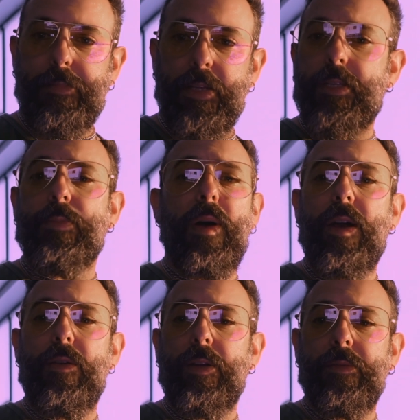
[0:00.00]

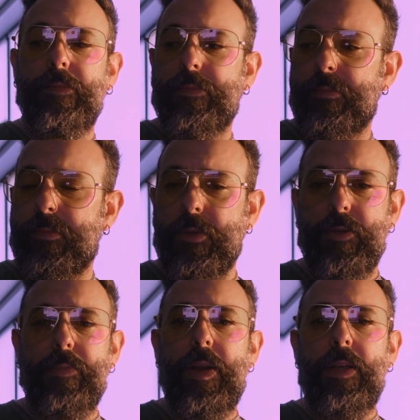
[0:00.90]
inspiring.
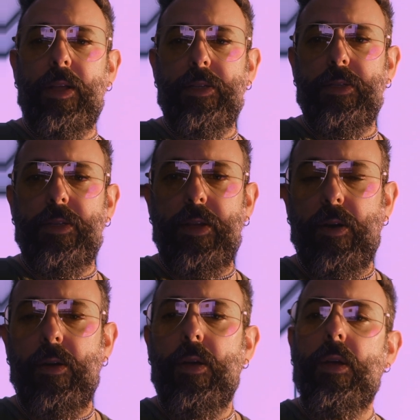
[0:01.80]
There's many lessons in
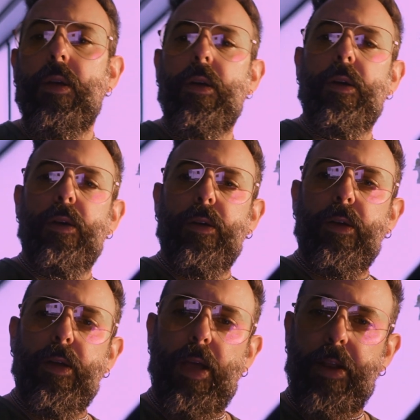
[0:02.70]
there.
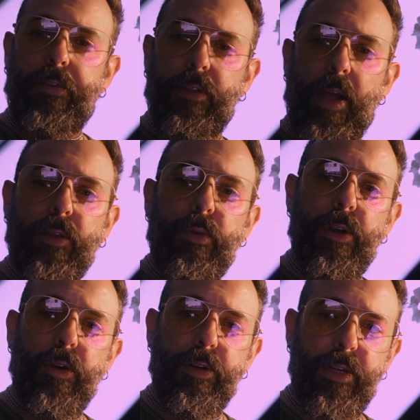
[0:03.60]
And if you liked what
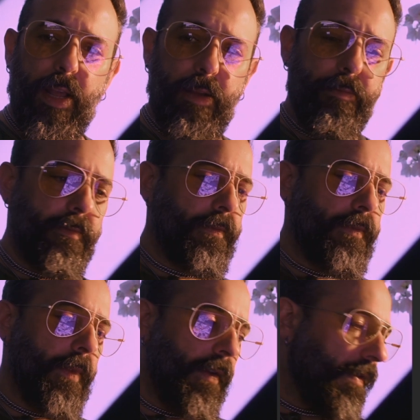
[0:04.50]
you heard today,
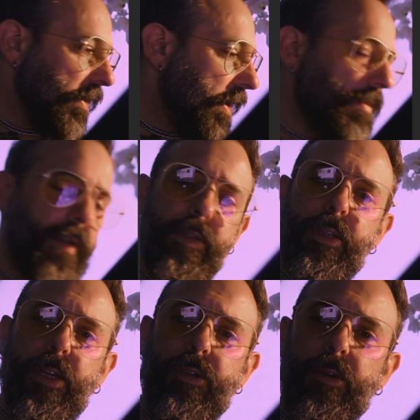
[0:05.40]
if you like me as a
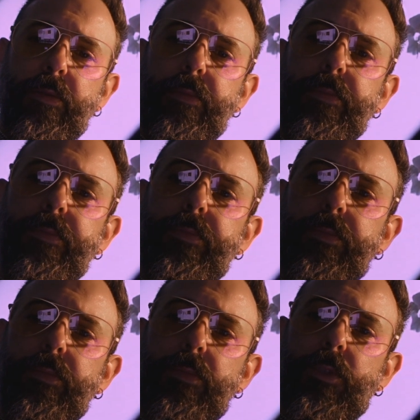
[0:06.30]
teacher,
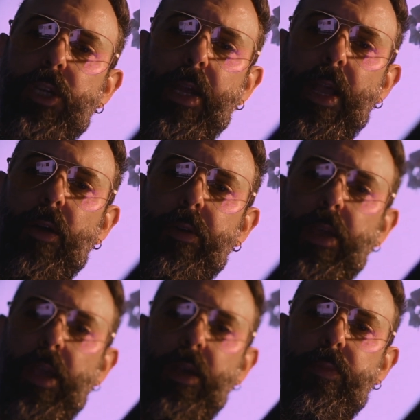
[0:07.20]
check out
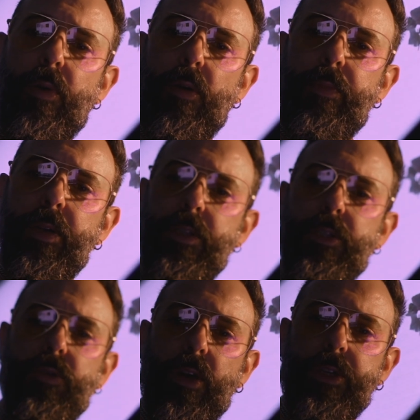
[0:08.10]
INKPULP
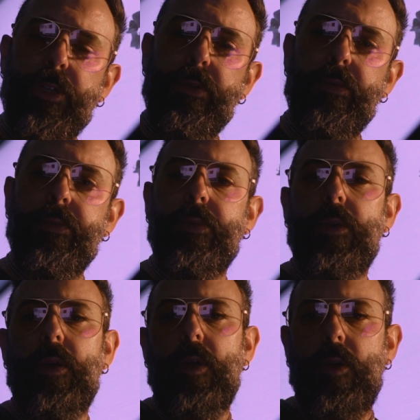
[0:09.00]
Instruction,
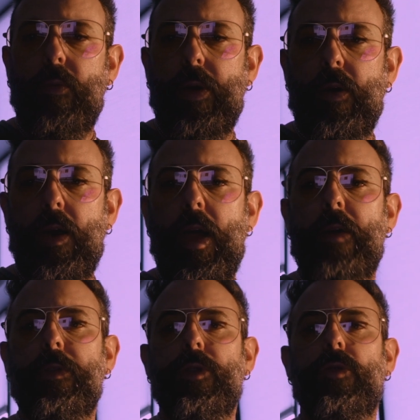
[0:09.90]
where I
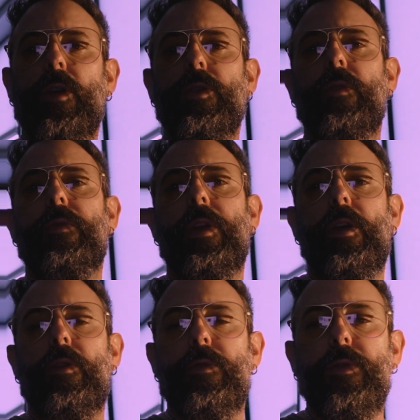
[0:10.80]
have instructional
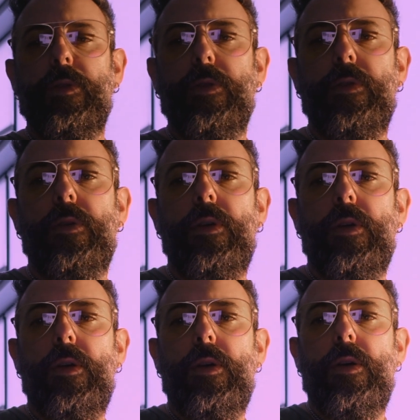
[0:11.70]
videos
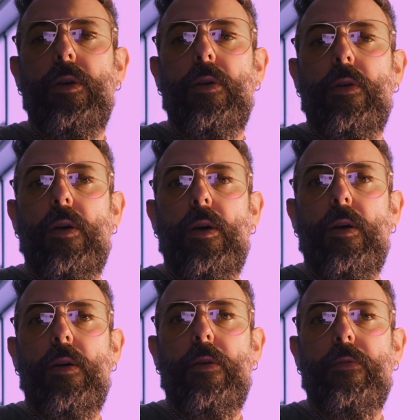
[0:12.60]

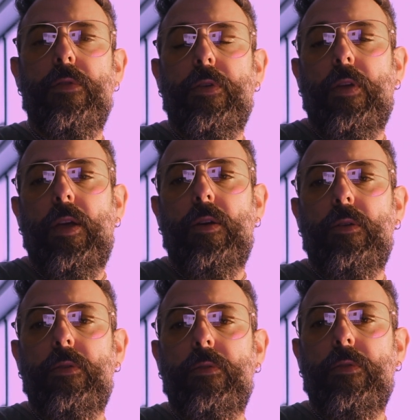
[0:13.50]
for sale
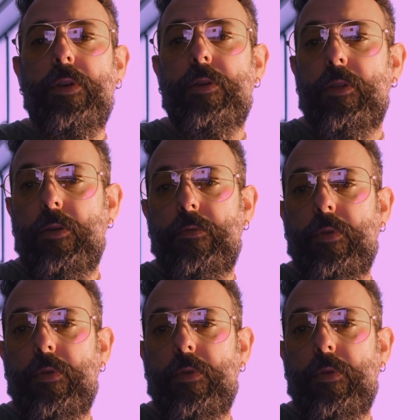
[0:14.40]
for you to learn